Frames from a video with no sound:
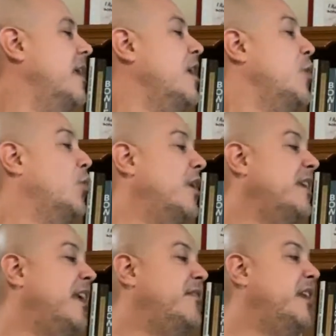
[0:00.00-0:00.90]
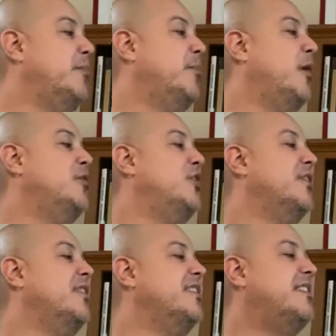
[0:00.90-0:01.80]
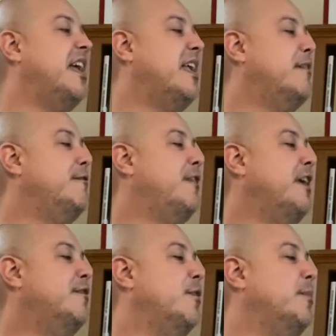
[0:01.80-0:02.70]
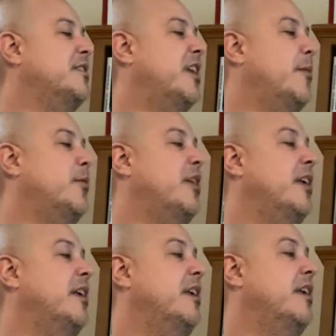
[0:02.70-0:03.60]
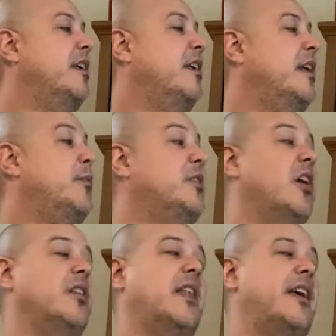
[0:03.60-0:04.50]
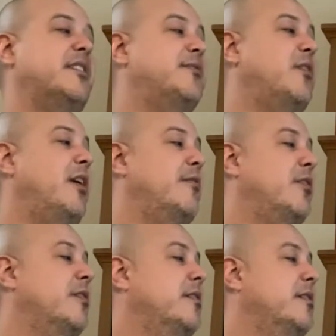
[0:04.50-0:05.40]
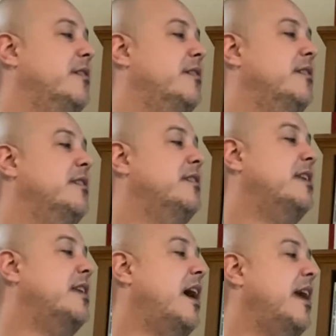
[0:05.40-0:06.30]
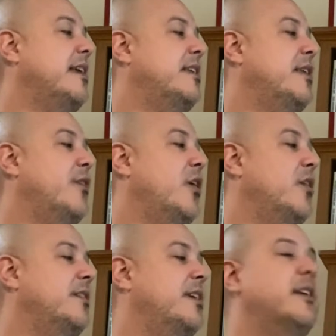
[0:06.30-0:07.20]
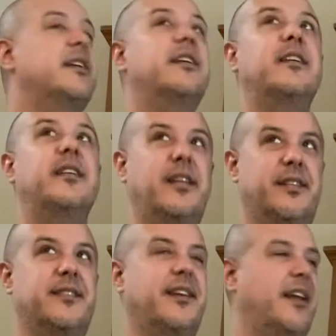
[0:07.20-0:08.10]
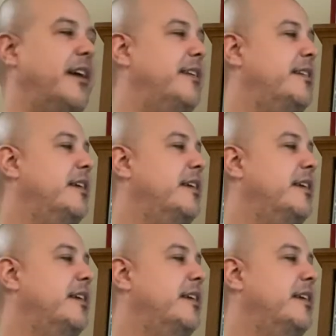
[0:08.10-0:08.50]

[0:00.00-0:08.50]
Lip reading: One evening, Bibot took the second fig from his cupboard. It would not last forever. Tonight, he thought, is the night.